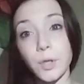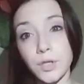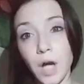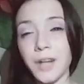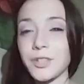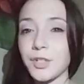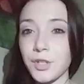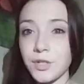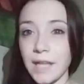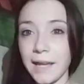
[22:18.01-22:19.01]
your doctor or
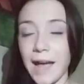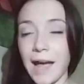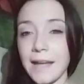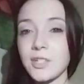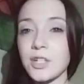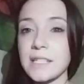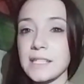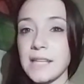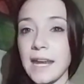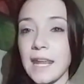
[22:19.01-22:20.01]
your psychiatrist
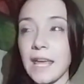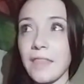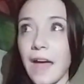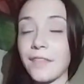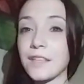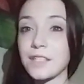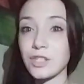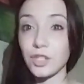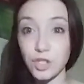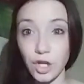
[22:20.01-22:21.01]
stating that this is
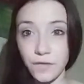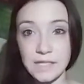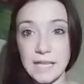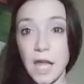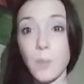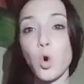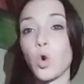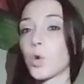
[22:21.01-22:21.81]
a service animal